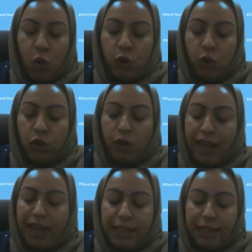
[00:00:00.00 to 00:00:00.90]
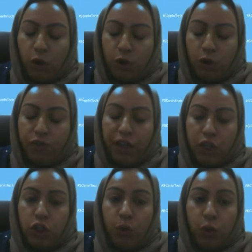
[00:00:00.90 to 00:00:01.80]
on an Excel or
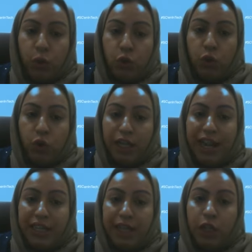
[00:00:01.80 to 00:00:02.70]
financial module on an Excel,